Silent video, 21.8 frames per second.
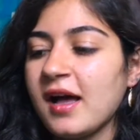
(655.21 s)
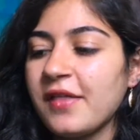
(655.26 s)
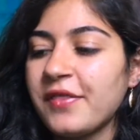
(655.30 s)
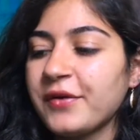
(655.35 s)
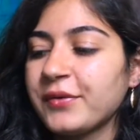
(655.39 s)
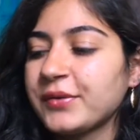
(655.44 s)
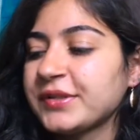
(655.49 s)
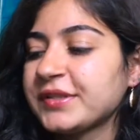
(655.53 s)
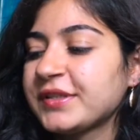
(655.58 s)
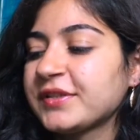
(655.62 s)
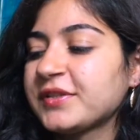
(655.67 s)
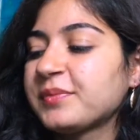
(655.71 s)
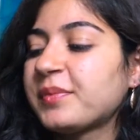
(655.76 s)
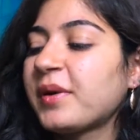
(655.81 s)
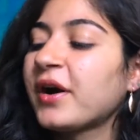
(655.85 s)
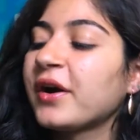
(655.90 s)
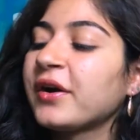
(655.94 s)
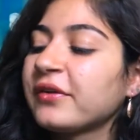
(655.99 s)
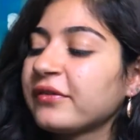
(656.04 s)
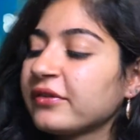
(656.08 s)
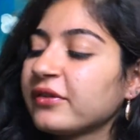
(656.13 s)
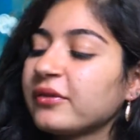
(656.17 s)
there was this
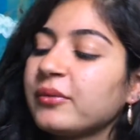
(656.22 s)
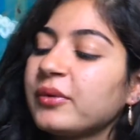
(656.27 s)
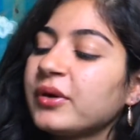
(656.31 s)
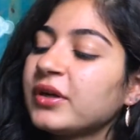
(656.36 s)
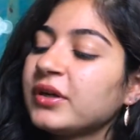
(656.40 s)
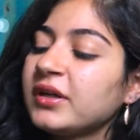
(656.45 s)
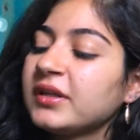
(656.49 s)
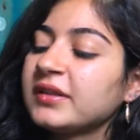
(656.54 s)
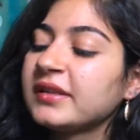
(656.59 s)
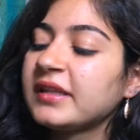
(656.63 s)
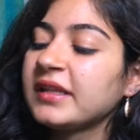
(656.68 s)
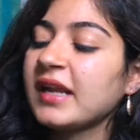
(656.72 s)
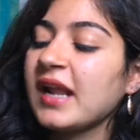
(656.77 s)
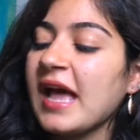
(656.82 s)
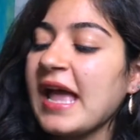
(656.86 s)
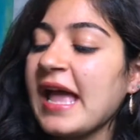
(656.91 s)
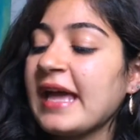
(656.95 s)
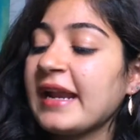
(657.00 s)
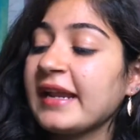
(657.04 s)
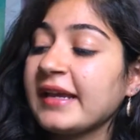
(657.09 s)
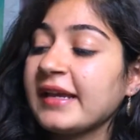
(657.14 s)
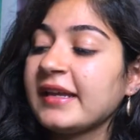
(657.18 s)
part of the world that I
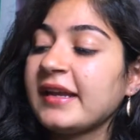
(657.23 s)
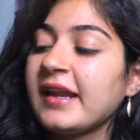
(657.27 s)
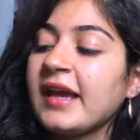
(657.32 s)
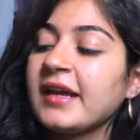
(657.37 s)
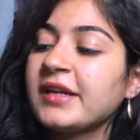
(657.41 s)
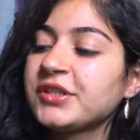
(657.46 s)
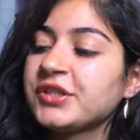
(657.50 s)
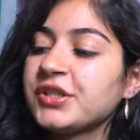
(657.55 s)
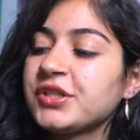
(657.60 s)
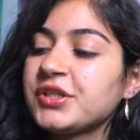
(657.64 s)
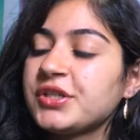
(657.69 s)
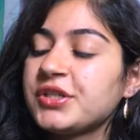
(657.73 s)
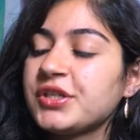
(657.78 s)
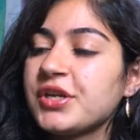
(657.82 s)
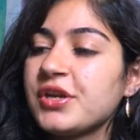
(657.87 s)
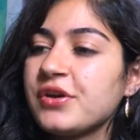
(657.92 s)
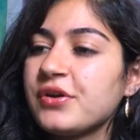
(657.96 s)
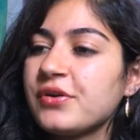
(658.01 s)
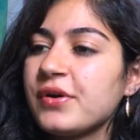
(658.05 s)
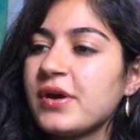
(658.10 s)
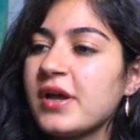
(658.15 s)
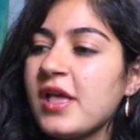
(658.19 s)
had a connection
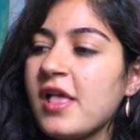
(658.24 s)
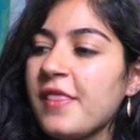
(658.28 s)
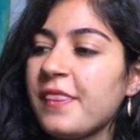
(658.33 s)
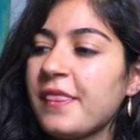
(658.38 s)
to